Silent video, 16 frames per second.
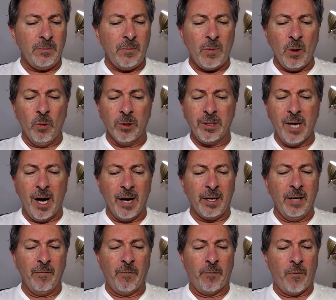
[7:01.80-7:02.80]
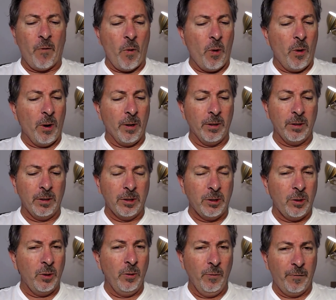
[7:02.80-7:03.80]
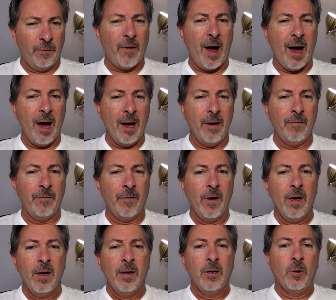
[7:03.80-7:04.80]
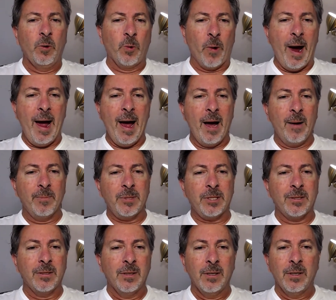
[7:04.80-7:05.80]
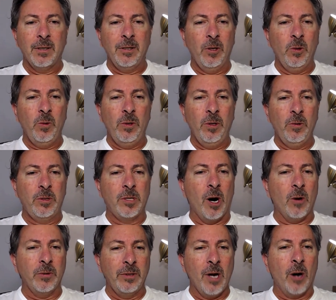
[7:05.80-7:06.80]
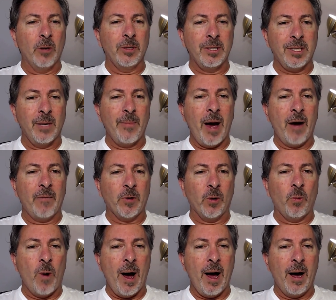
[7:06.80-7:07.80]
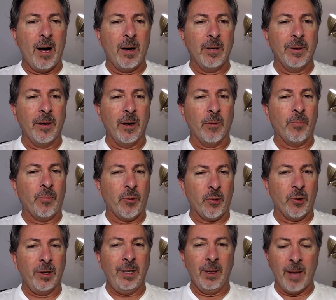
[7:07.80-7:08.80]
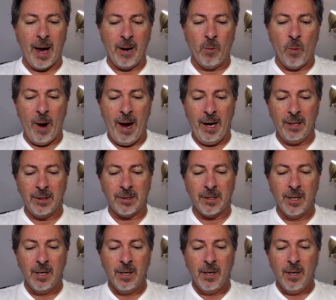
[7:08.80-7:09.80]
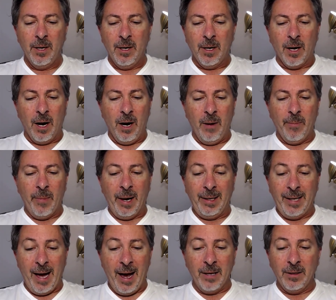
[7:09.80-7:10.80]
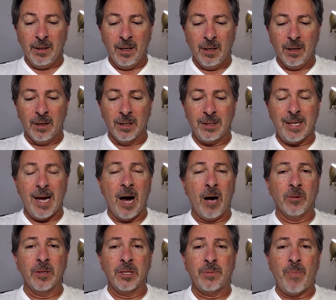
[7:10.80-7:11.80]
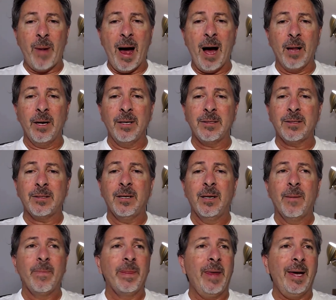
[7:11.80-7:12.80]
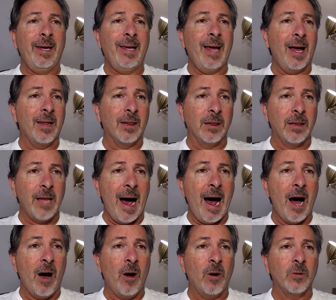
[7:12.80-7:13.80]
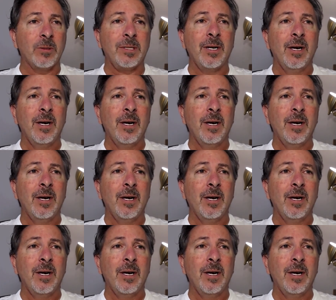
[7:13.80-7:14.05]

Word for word: We're talking four to five grams. You, you don't notice them after a while. They're pretty lightweight. Um, again, the sound is balanced. They get loud.